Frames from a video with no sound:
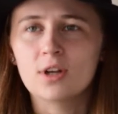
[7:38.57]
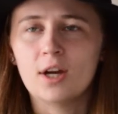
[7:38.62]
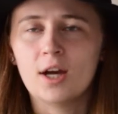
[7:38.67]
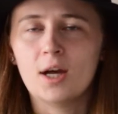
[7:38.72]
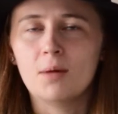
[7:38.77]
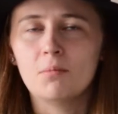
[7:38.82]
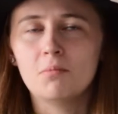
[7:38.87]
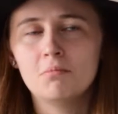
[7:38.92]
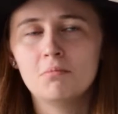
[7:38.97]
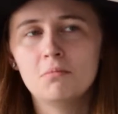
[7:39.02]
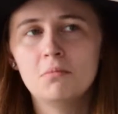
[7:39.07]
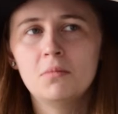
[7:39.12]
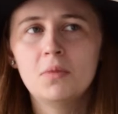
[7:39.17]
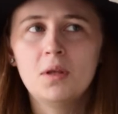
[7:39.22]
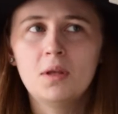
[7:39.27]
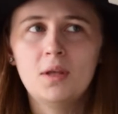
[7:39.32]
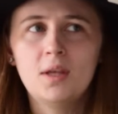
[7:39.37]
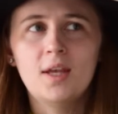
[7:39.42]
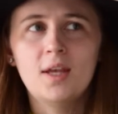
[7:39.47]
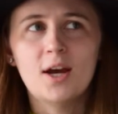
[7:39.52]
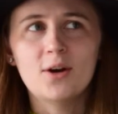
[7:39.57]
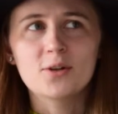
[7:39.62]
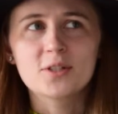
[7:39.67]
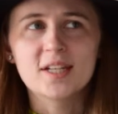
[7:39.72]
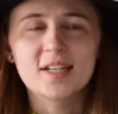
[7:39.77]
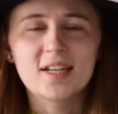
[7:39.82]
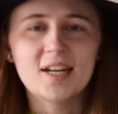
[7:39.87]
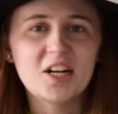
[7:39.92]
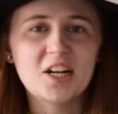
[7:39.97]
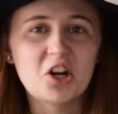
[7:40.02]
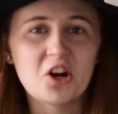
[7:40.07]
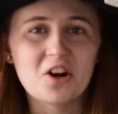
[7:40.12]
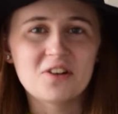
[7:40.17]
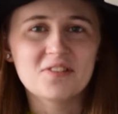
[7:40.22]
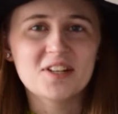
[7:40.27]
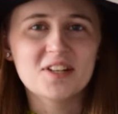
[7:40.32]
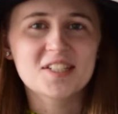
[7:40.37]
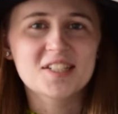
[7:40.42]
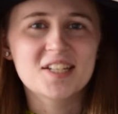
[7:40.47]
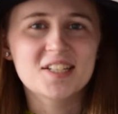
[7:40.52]
I was like getting
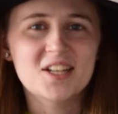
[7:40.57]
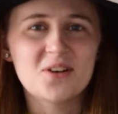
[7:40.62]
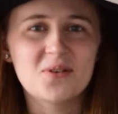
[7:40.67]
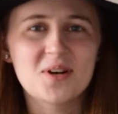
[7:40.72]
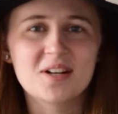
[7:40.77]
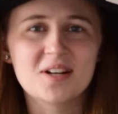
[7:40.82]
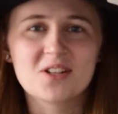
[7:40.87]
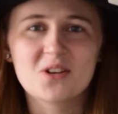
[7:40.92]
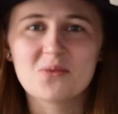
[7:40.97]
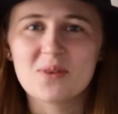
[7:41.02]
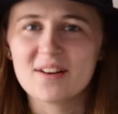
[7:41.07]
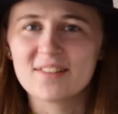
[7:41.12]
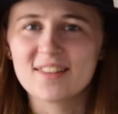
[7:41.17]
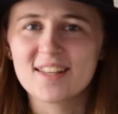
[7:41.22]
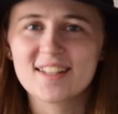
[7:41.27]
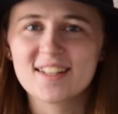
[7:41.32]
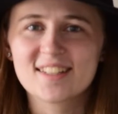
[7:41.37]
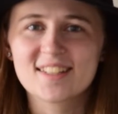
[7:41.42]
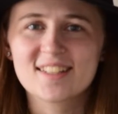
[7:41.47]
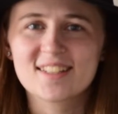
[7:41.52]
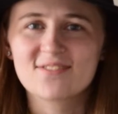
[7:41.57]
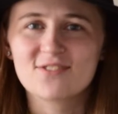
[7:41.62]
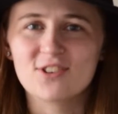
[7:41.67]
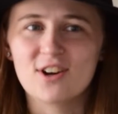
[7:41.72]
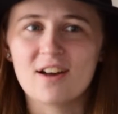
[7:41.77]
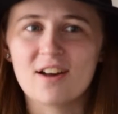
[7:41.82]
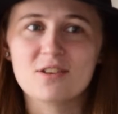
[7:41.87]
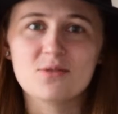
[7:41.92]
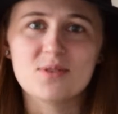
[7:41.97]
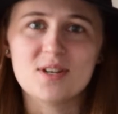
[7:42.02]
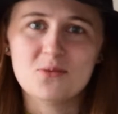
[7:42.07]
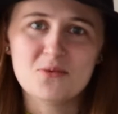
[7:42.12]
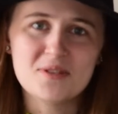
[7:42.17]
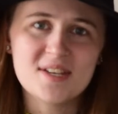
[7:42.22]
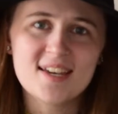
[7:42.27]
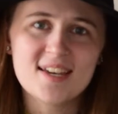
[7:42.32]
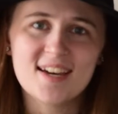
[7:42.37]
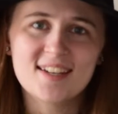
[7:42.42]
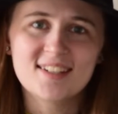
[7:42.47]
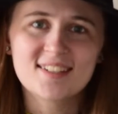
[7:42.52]
nervous because I wanted to wear this for Halloween
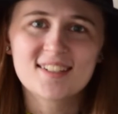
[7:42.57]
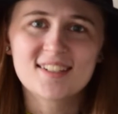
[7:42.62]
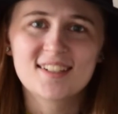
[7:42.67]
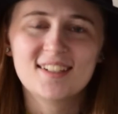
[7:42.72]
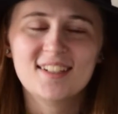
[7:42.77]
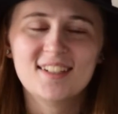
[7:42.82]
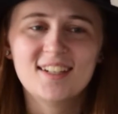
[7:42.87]
weekend.